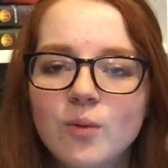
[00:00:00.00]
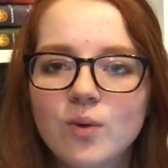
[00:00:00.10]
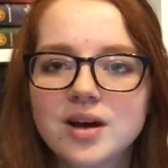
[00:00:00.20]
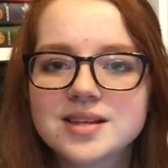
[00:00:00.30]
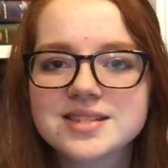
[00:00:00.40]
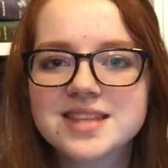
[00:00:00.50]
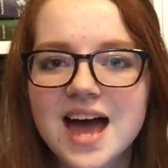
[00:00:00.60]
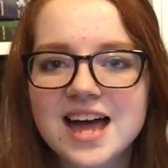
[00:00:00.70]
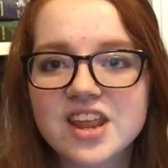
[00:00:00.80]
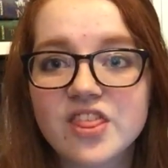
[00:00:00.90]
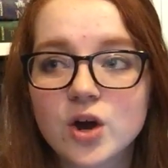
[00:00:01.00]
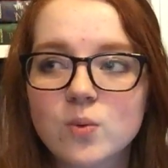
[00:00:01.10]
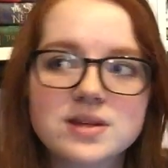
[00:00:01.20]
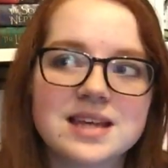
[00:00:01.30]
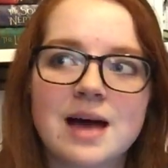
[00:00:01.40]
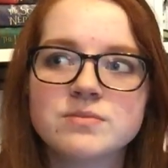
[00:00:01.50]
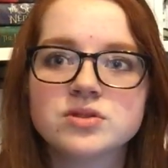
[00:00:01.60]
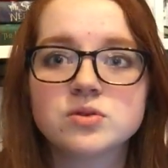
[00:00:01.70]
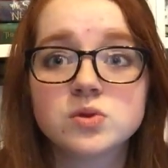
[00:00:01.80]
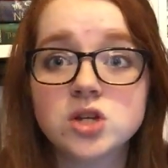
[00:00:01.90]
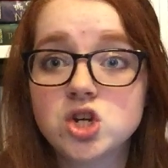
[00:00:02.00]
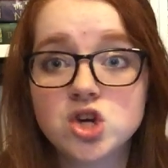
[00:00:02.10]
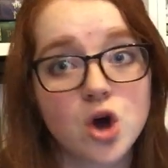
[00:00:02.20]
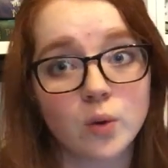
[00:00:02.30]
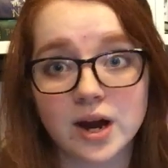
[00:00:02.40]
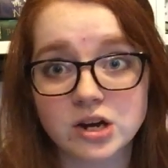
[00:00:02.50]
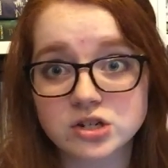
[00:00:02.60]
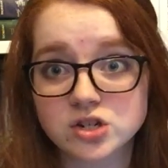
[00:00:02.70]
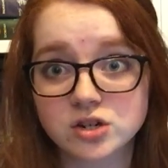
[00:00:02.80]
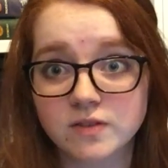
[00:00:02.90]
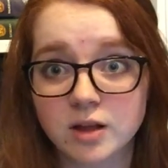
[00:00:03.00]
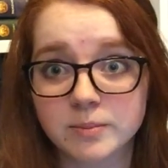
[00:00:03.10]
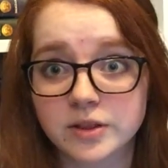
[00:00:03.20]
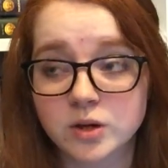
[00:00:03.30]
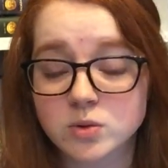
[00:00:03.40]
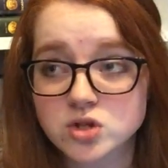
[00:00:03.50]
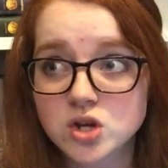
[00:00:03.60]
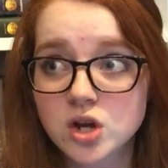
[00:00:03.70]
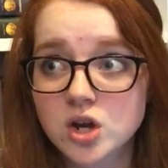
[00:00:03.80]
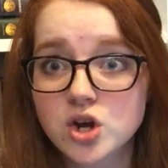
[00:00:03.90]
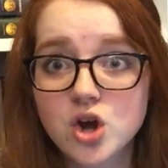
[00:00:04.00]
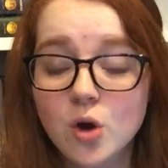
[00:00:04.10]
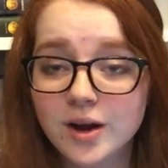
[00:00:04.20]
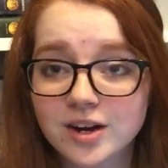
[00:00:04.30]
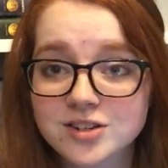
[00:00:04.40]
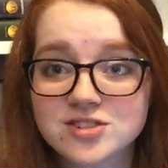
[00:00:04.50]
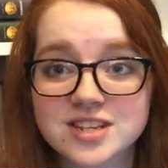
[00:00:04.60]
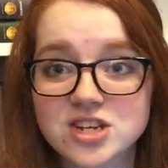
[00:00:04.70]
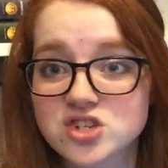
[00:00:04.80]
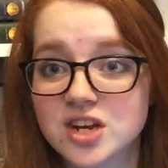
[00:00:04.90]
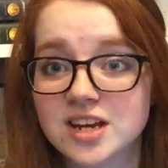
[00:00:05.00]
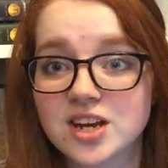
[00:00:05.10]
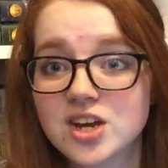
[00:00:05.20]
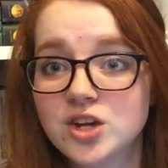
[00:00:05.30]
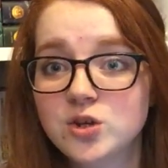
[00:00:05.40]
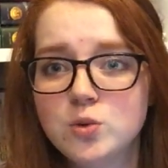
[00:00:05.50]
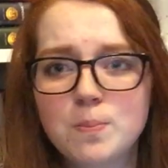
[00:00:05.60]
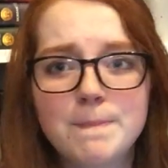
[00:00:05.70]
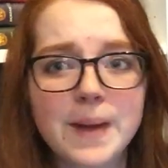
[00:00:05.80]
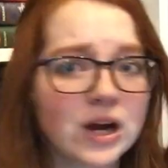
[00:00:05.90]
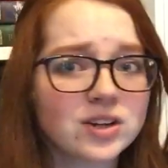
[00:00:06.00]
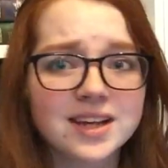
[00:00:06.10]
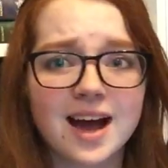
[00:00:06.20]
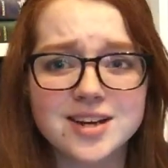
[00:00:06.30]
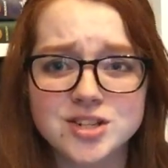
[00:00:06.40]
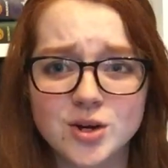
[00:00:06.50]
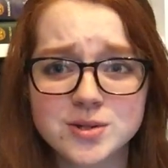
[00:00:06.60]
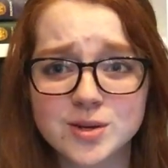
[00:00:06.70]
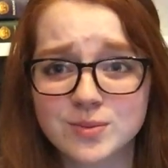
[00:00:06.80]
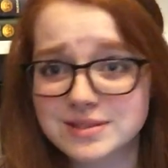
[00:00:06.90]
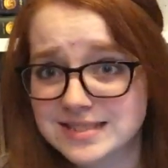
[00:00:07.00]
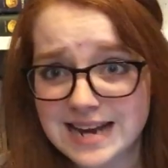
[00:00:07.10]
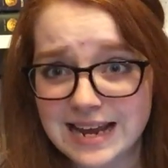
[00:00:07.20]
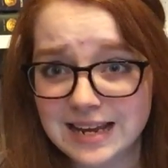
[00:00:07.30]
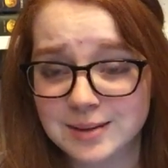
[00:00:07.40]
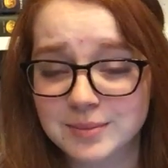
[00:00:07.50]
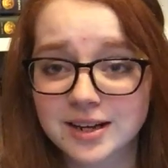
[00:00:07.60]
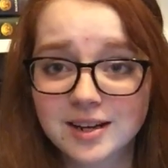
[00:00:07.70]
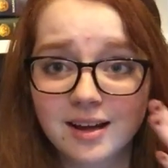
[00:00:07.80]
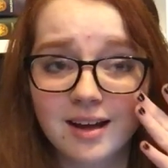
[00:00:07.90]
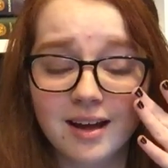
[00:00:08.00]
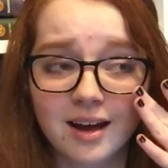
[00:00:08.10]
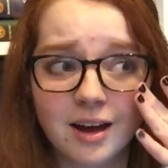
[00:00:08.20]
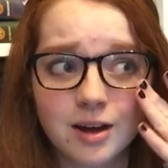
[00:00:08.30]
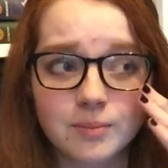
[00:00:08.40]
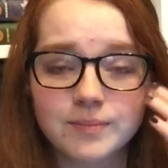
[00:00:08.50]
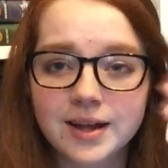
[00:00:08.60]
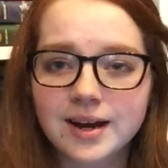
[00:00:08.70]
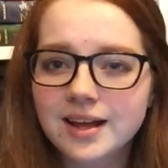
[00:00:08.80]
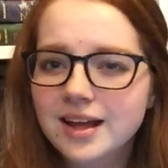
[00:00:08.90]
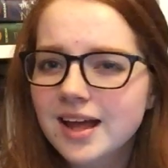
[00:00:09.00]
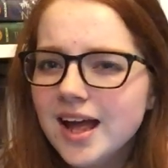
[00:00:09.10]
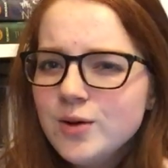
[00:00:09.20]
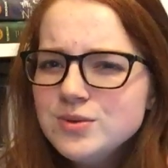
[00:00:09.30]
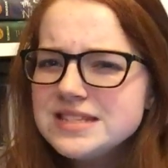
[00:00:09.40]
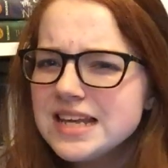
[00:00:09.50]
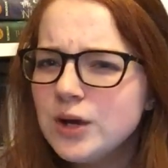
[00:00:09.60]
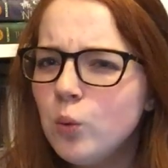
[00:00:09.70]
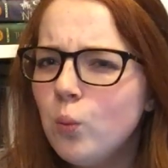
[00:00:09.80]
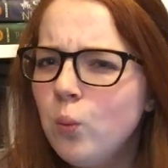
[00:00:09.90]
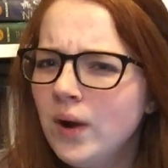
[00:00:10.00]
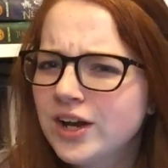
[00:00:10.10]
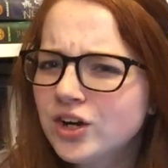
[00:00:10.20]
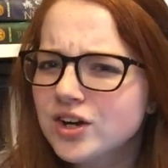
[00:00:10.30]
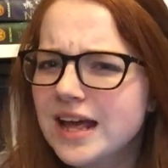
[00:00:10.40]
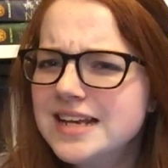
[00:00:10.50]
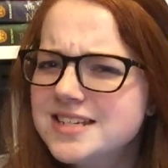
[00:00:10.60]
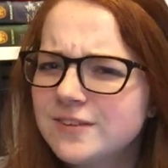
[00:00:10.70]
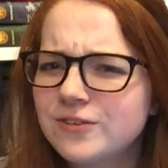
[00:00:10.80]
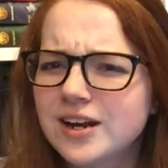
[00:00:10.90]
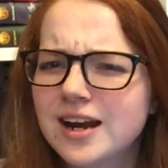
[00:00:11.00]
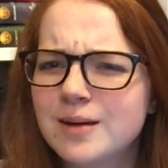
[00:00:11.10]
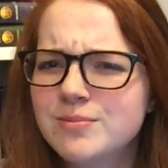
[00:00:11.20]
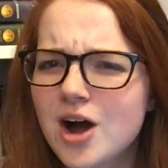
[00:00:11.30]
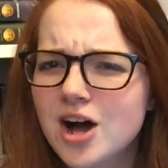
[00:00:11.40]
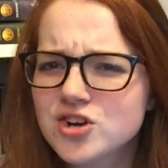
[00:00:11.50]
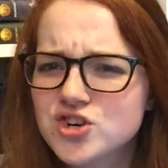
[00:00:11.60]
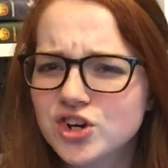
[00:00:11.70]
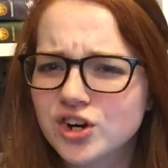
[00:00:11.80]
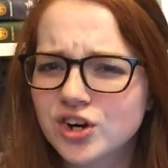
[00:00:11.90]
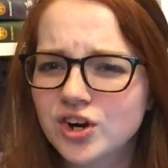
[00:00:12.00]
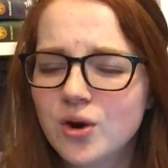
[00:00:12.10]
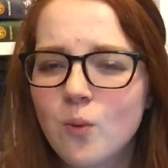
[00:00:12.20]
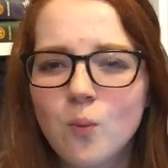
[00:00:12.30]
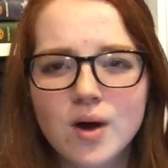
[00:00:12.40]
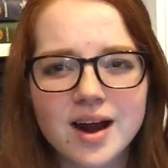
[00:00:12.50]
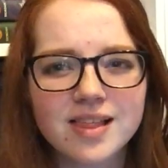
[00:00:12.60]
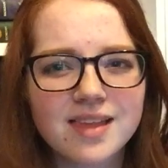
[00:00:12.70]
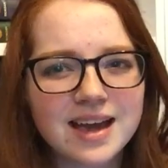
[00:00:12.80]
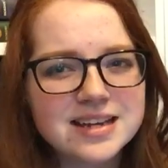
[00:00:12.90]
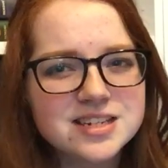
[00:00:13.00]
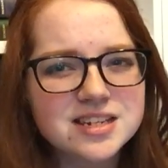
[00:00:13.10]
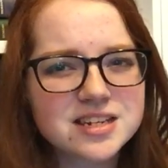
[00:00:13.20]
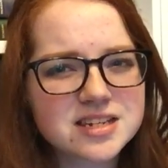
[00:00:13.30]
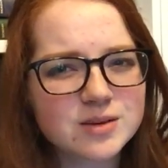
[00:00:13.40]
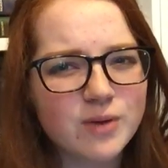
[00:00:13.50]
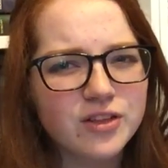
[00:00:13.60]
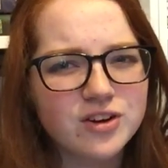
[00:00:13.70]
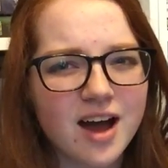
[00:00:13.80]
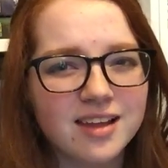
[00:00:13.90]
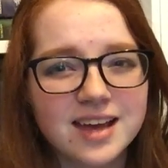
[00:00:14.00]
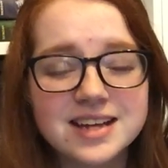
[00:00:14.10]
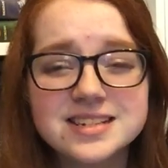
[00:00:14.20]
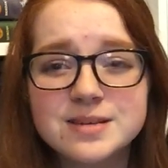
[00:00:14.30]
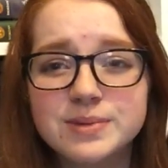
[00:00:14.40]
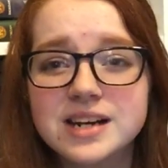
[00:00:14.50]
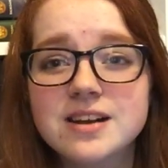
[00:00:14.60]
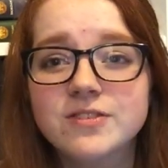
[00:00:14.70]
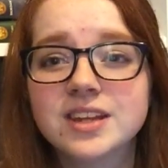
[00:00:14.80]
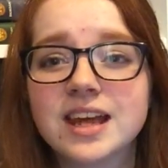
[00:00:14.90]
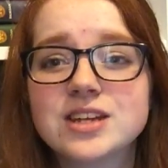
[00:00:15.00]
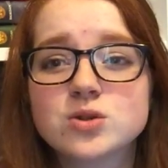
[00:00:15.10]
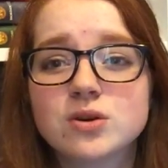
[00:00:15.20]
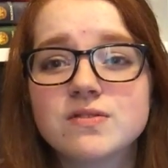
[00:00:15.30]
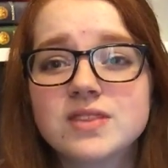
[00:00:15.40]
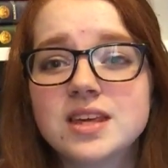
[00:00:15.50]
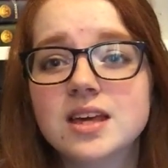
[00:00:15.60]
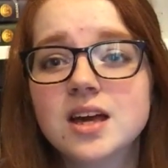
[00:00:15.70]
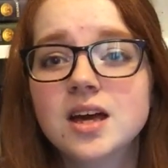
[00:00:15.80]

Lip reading: was that there was absolutely no character development. There was no characterization. You barely got to know someone's name. It was weird and different, and I'm not sure what I liked, whether or not I liked it, but I definitely liked sort of the